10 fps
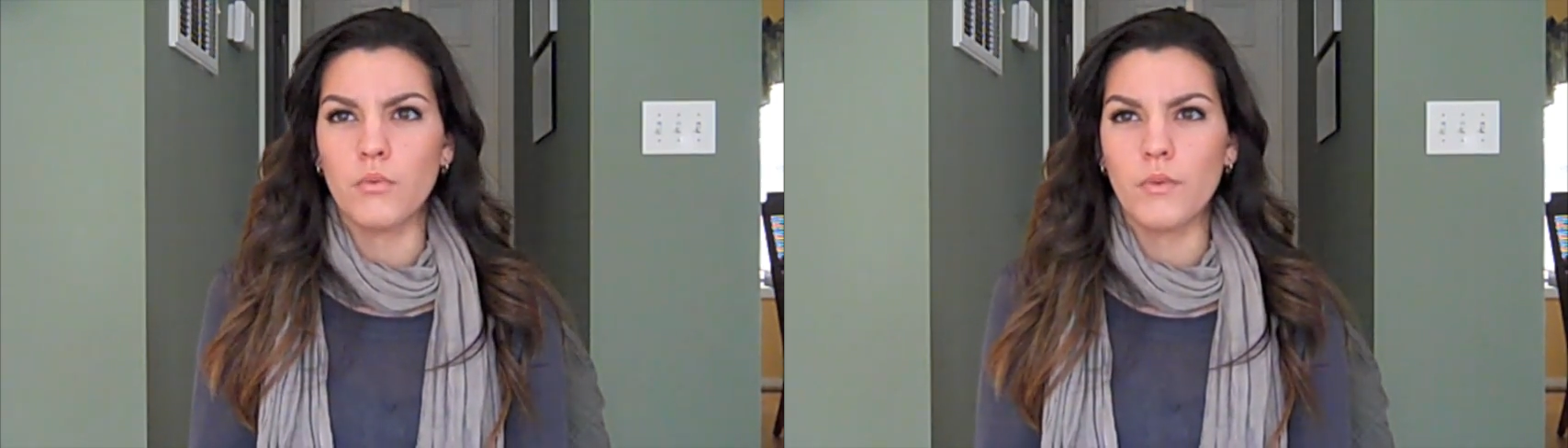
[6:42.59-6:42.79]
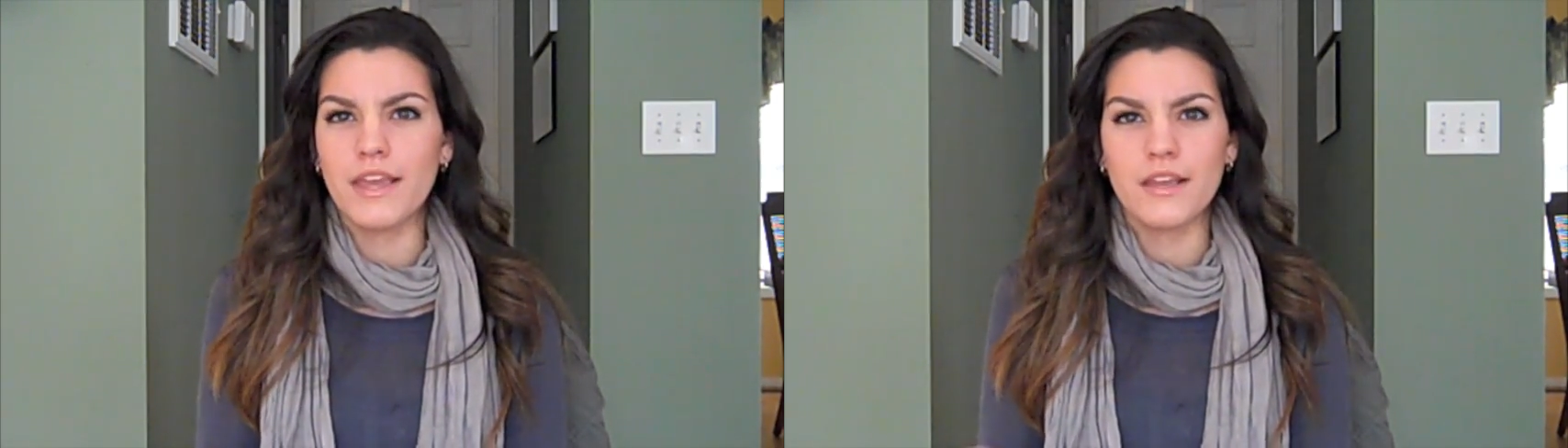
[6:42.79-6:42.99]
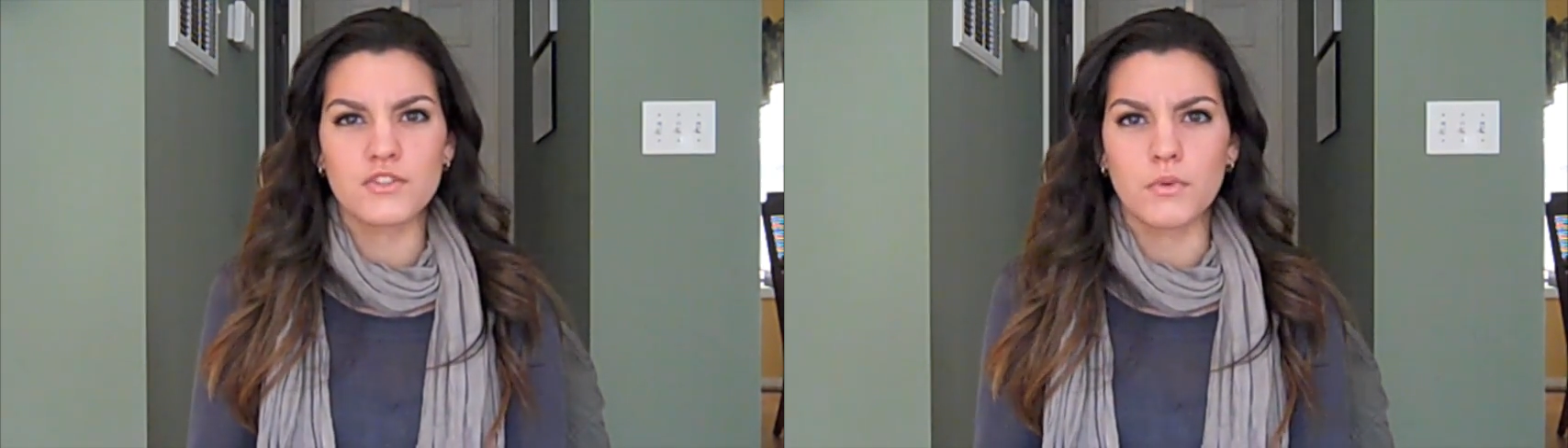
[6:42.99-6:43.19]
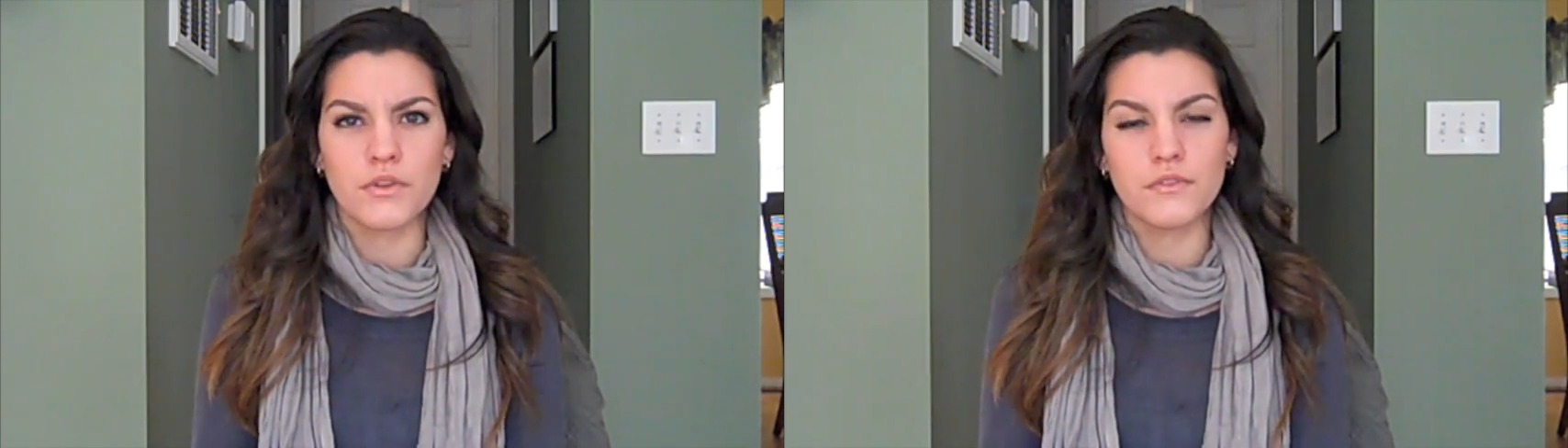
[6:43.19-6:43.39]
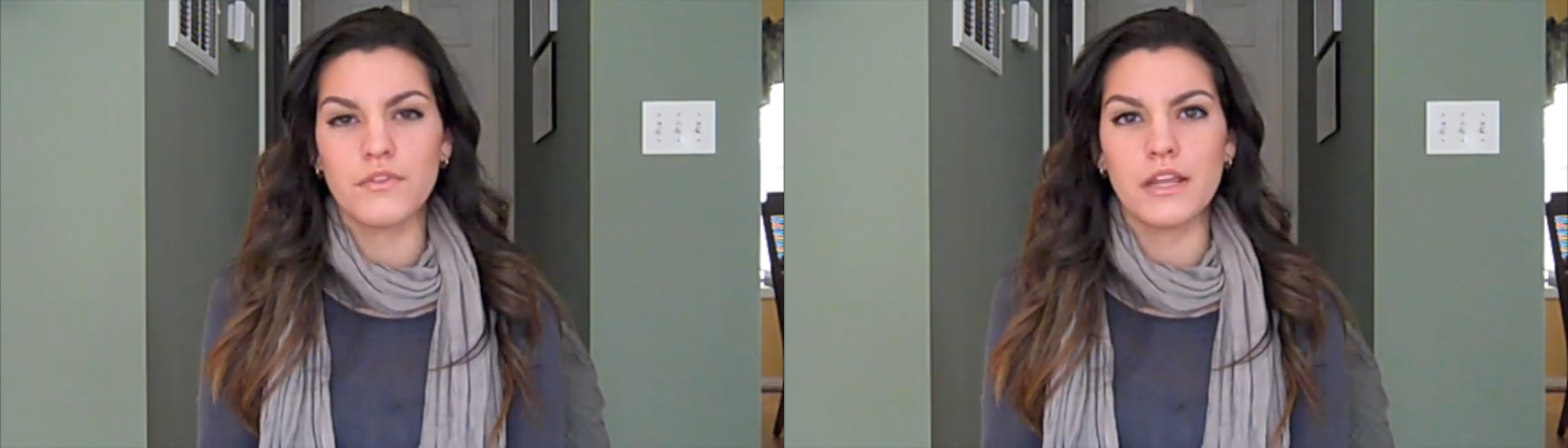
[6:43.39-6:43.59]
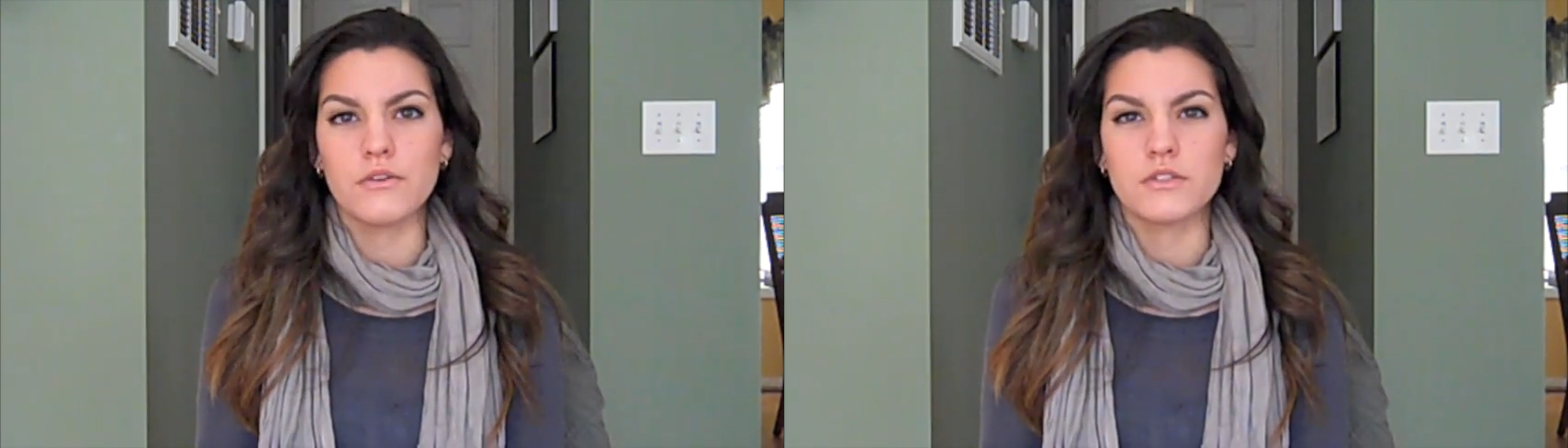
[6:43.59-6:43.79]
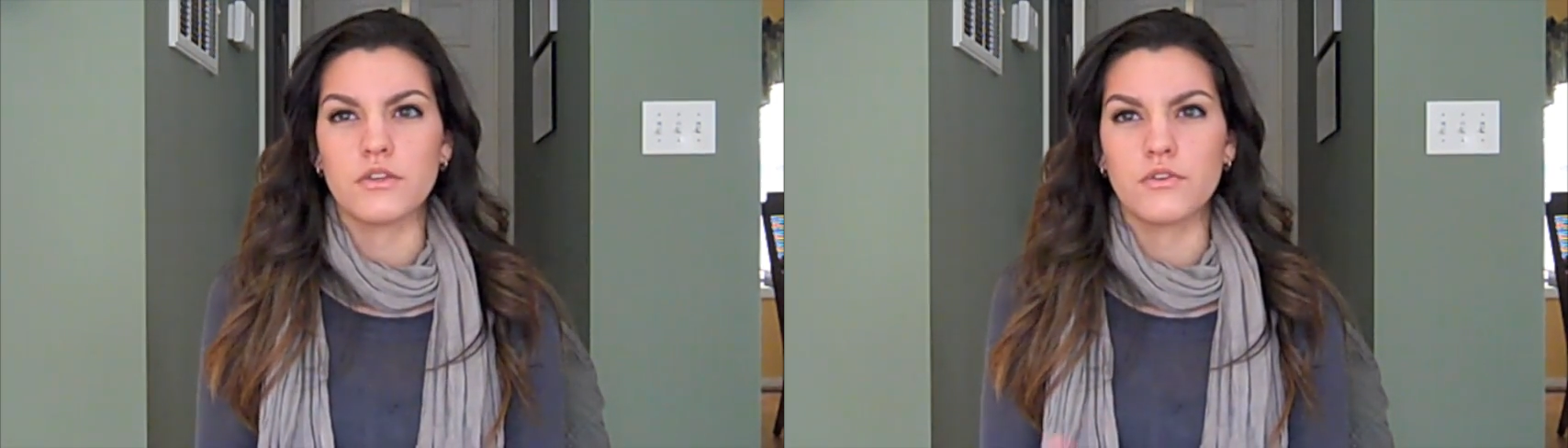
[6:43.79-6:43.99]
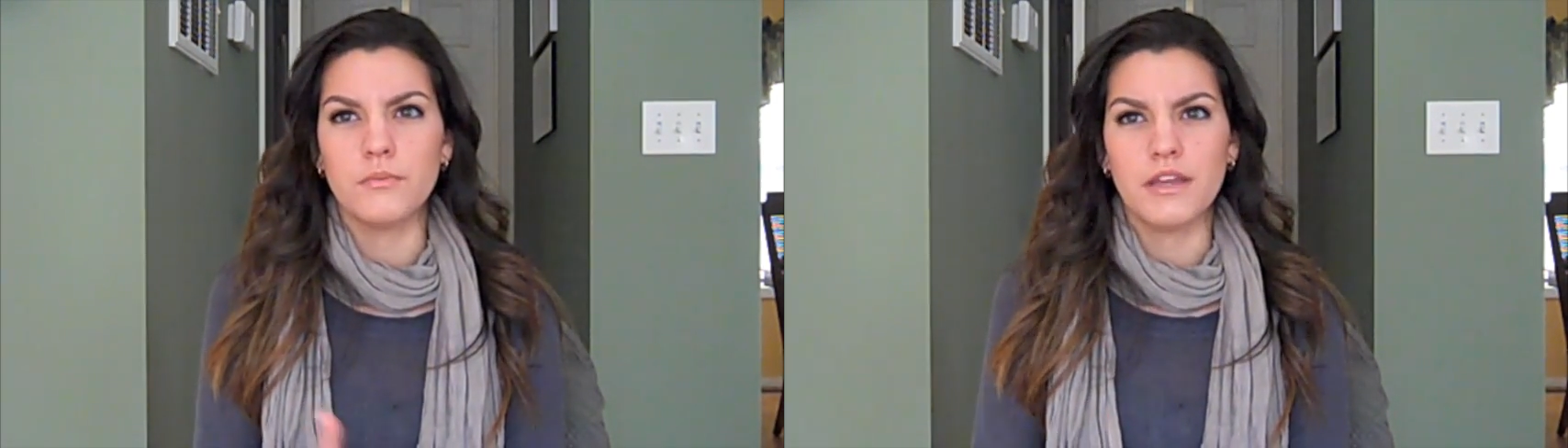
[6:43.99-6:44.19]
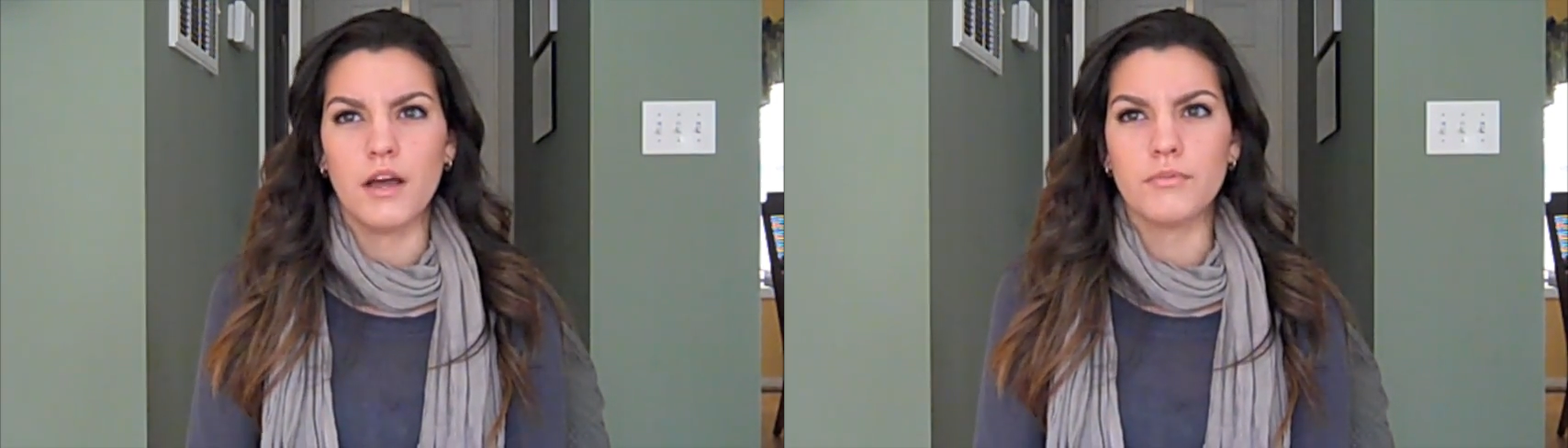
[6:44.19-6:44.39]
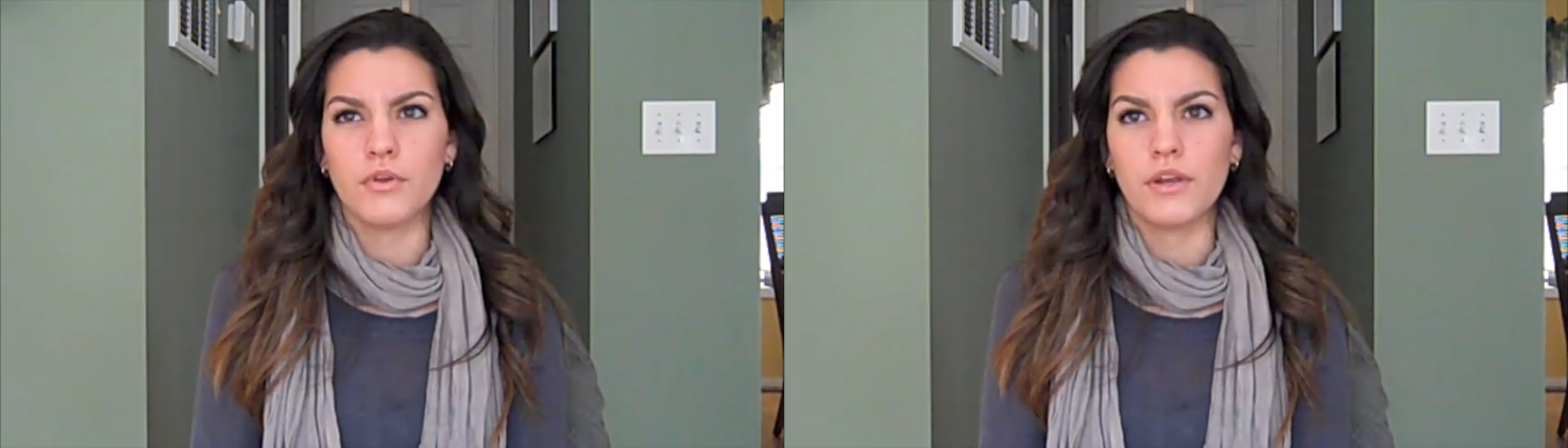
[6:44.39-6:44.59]
a week's worth of videos that you could be
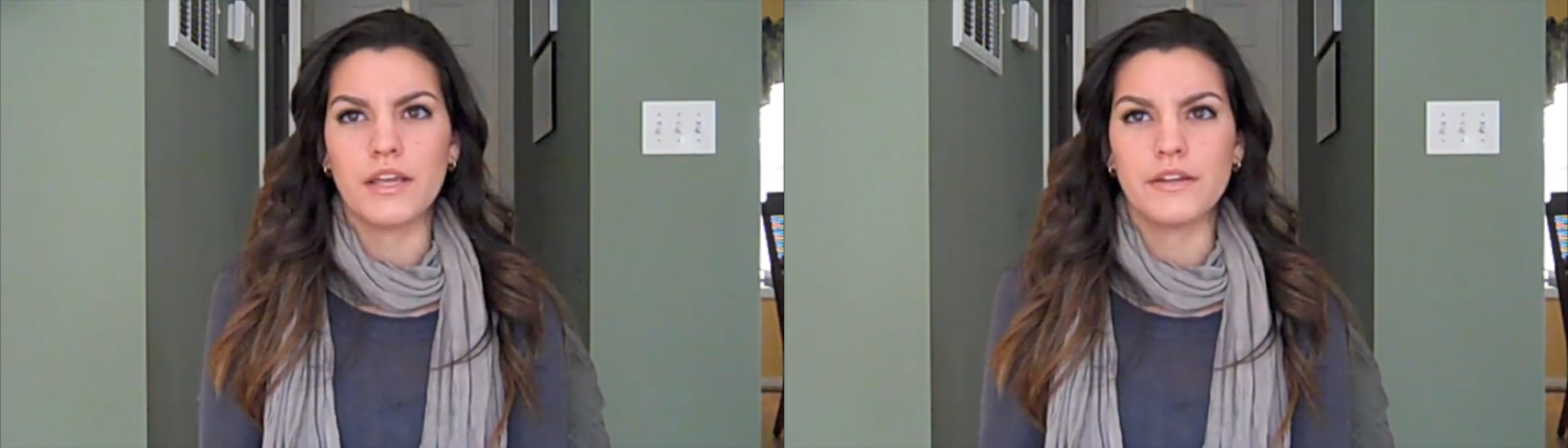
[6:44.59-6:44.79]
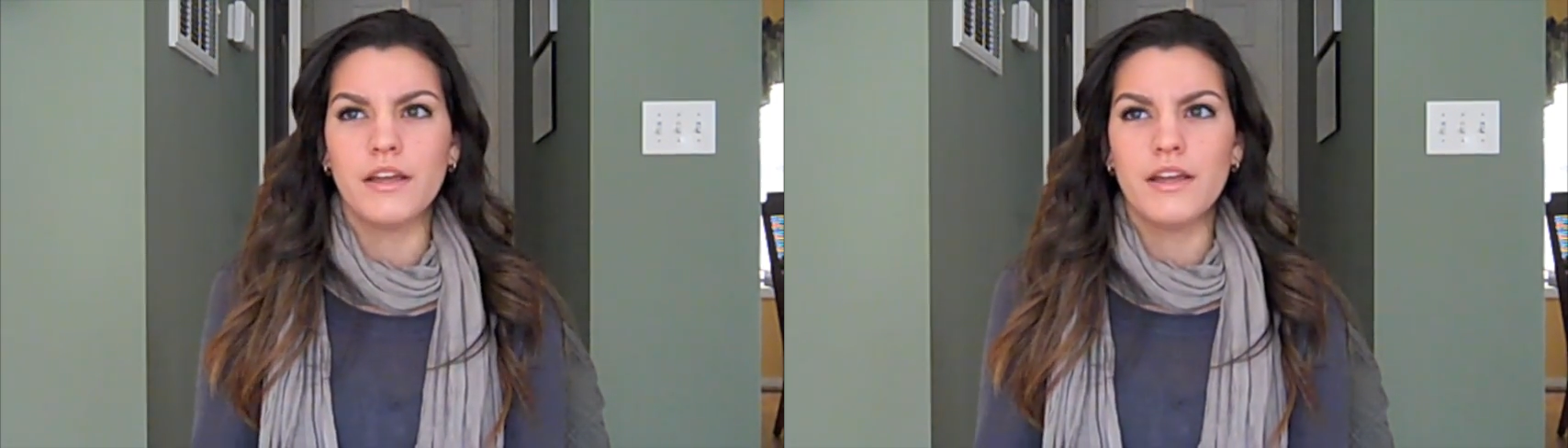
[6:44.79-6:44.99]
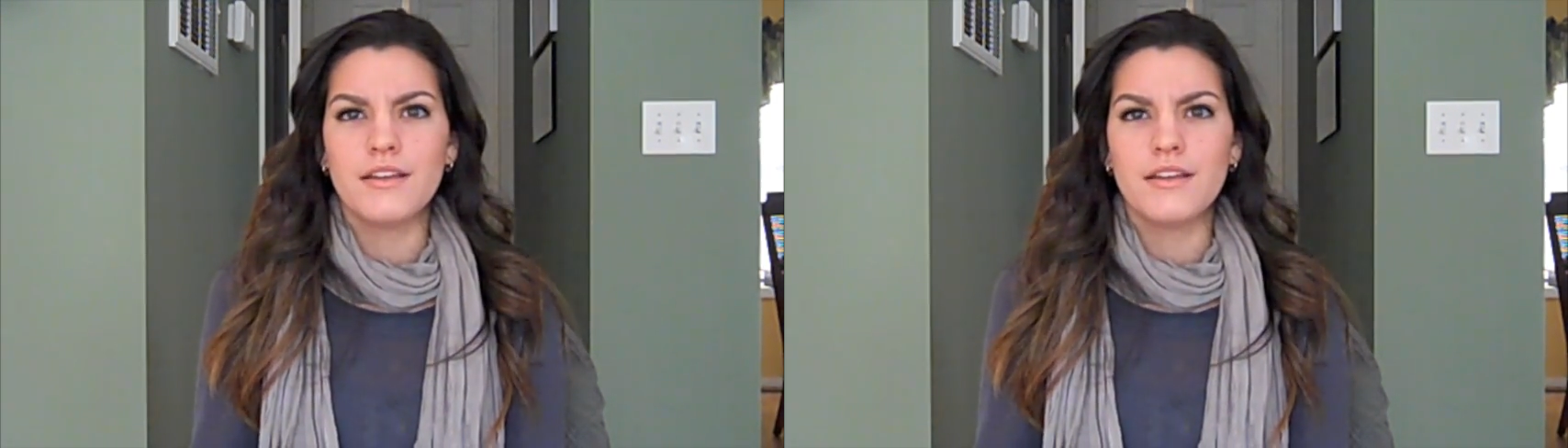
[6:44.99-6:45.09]
uploading,